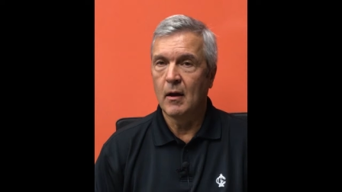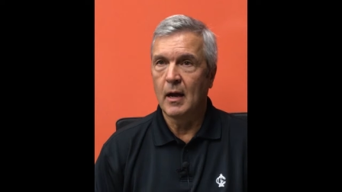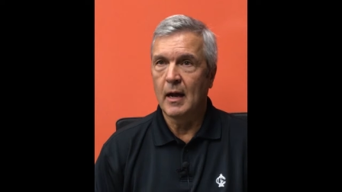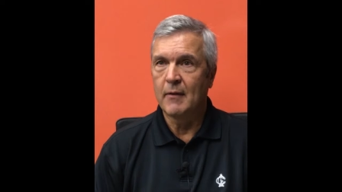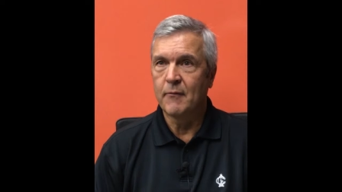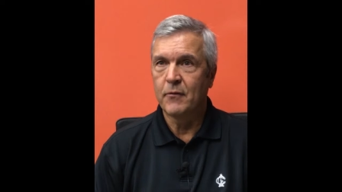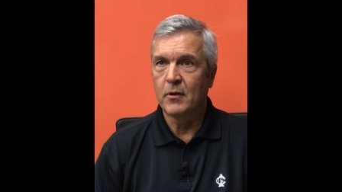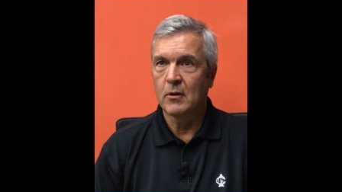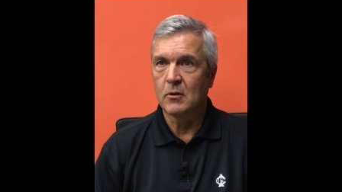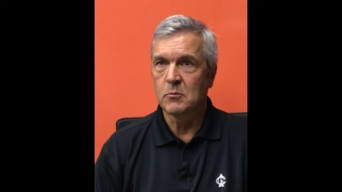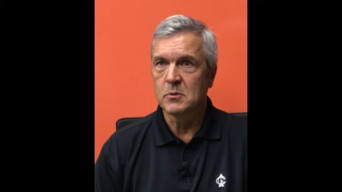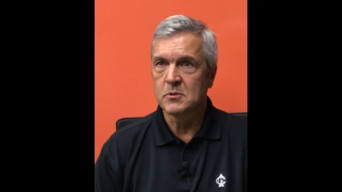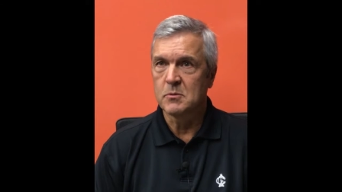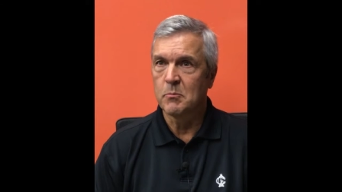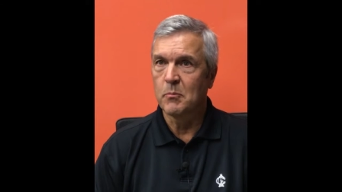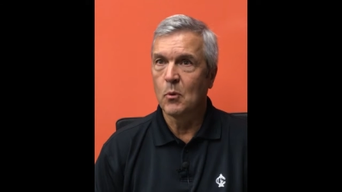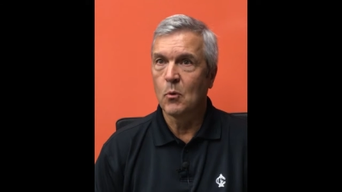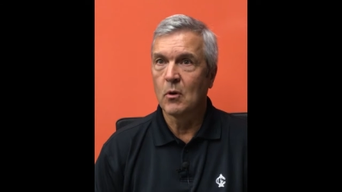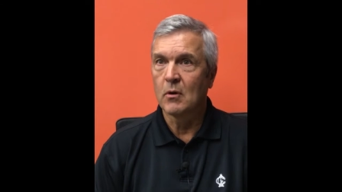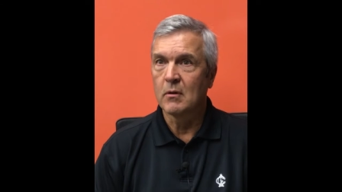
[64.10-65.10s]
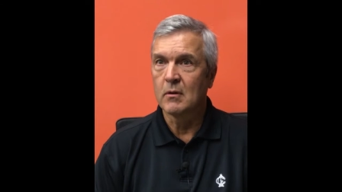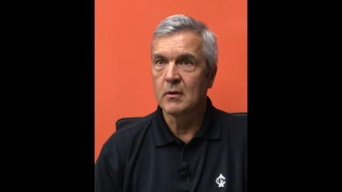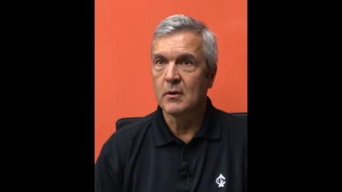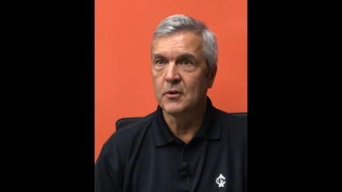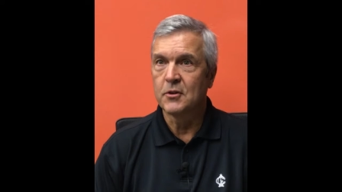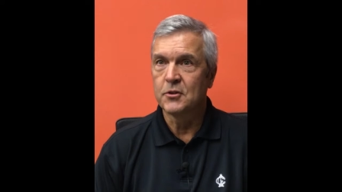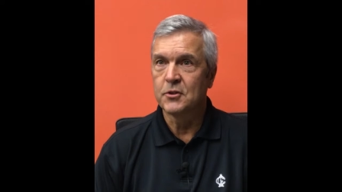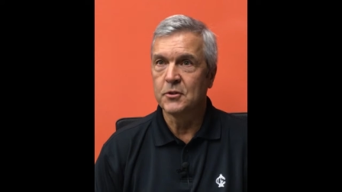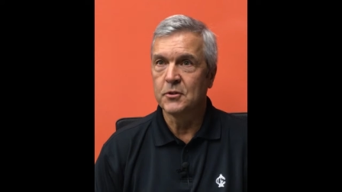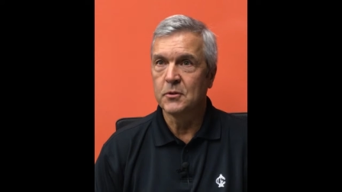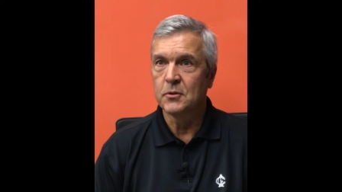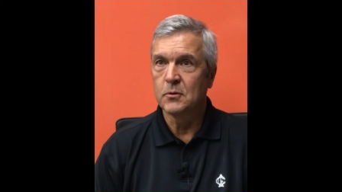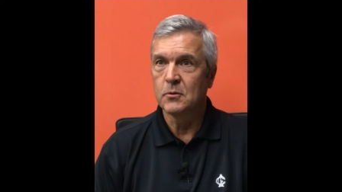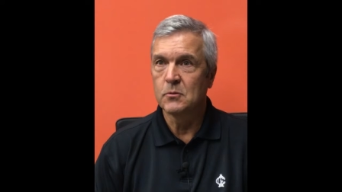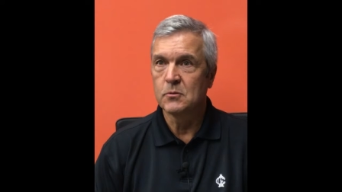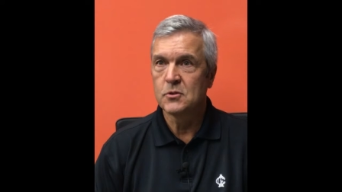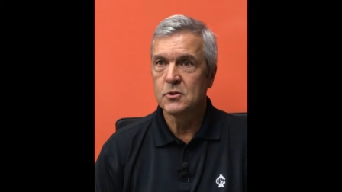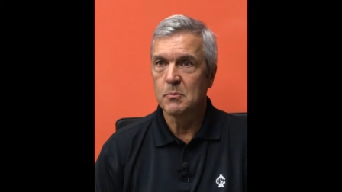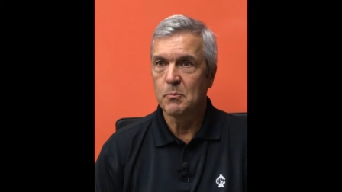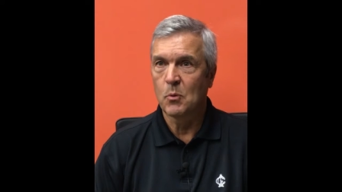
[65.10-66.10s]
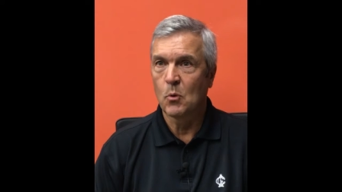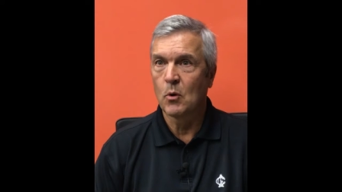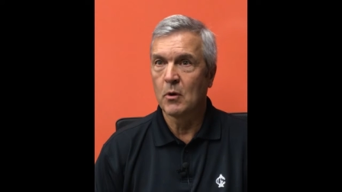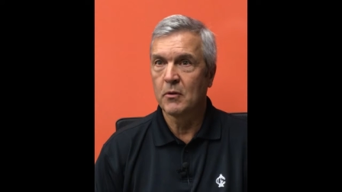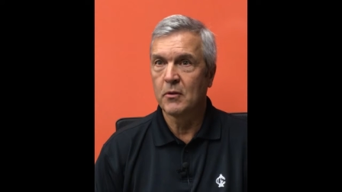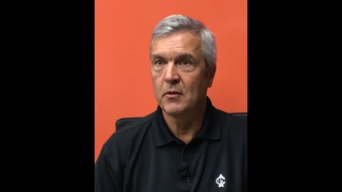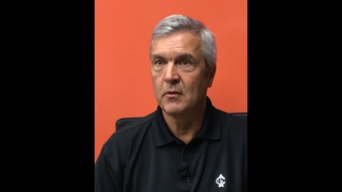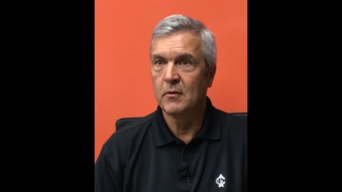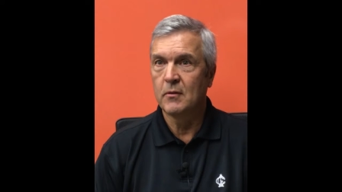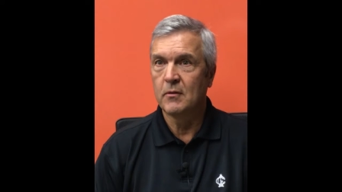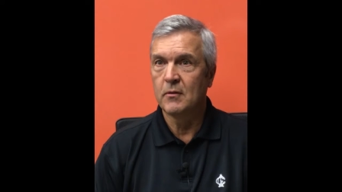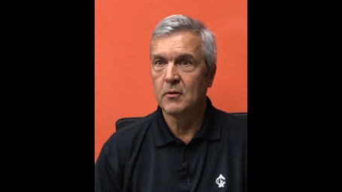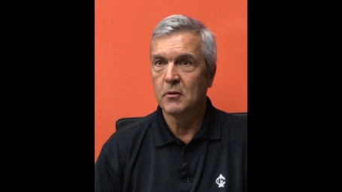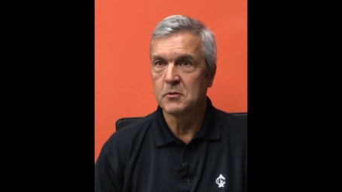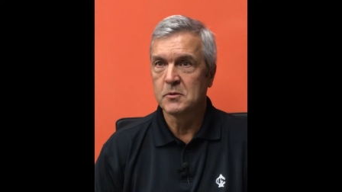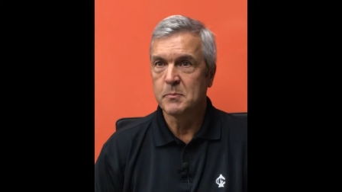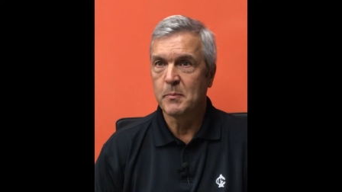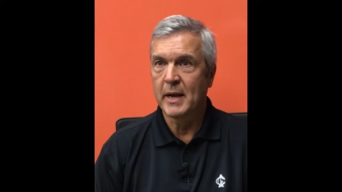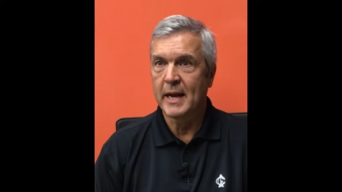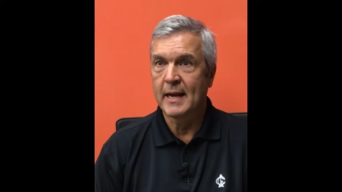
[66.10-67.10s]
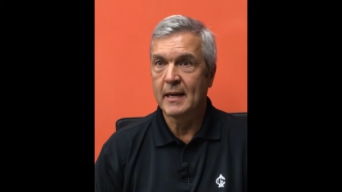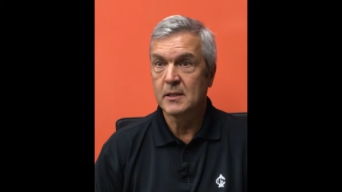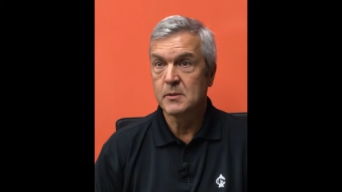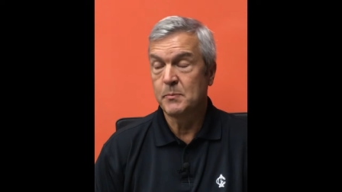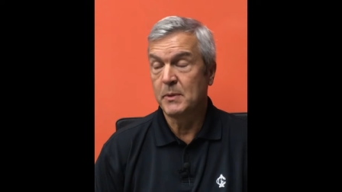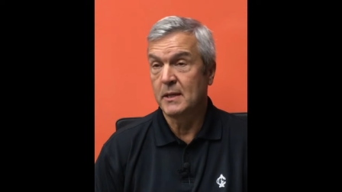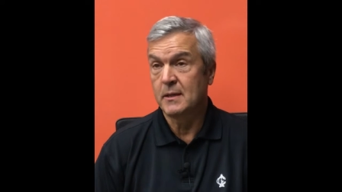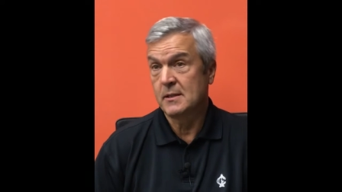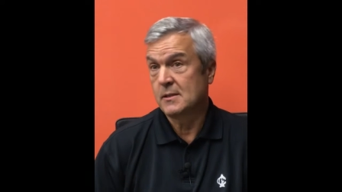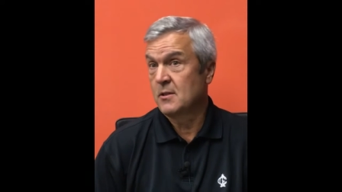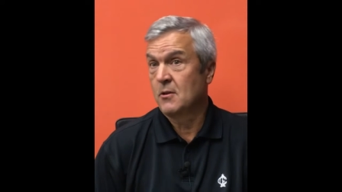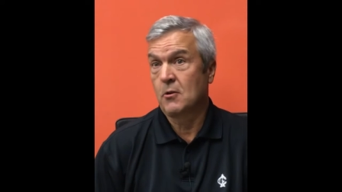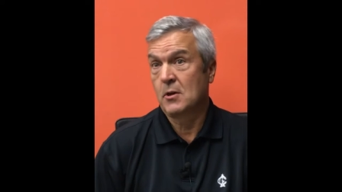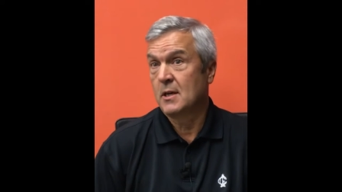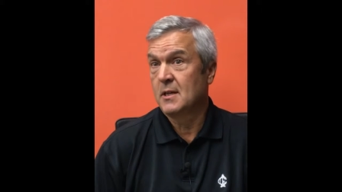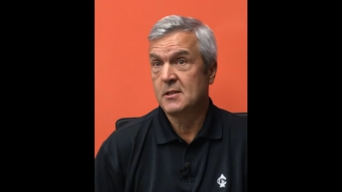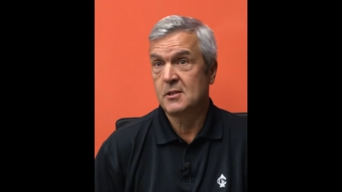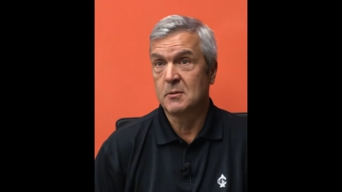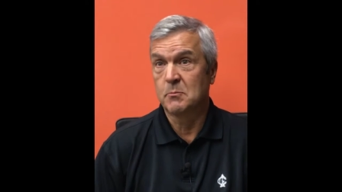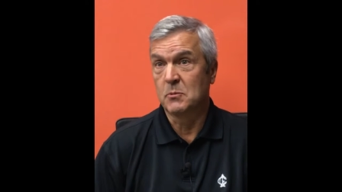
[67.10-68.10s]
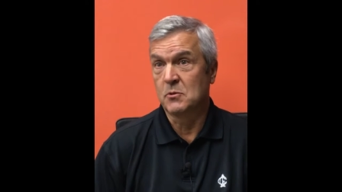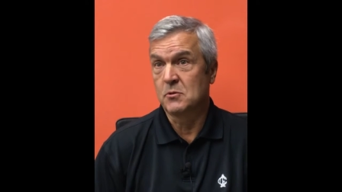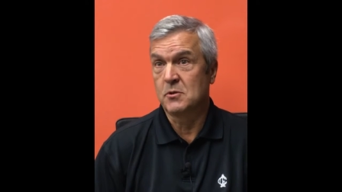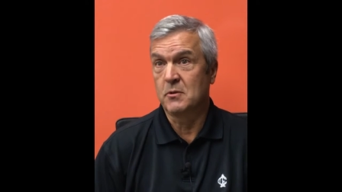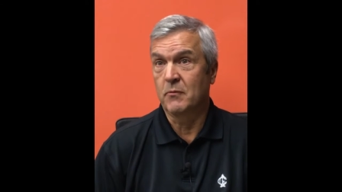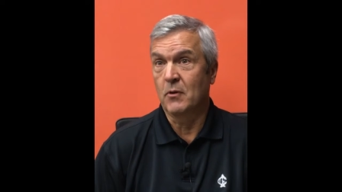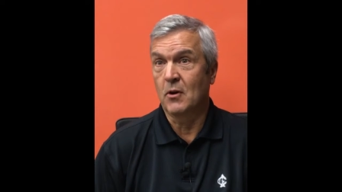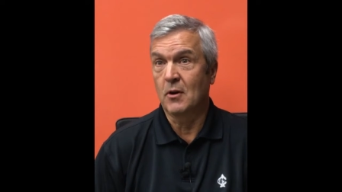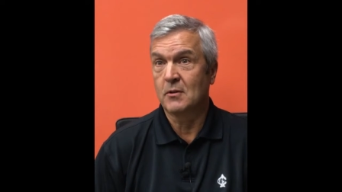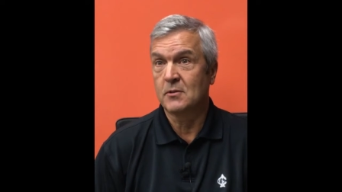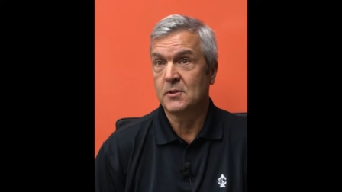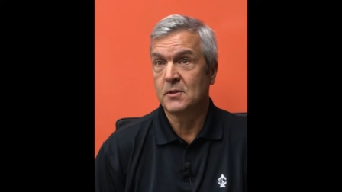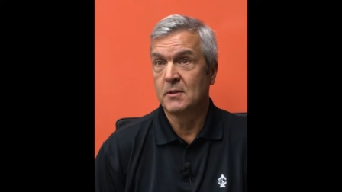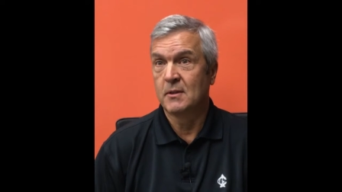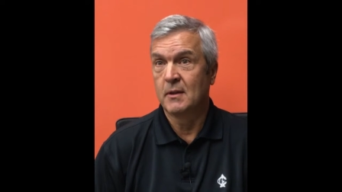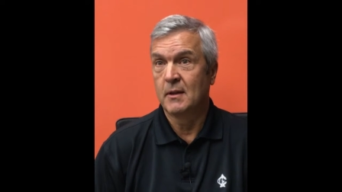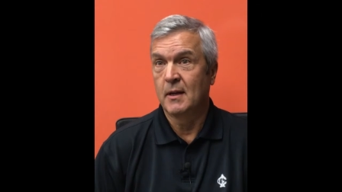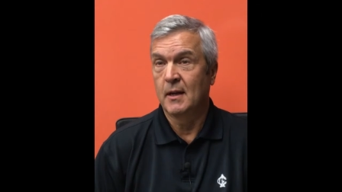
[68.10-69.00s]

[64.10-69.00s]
I felt it was important to support those banks because they're customers of ours.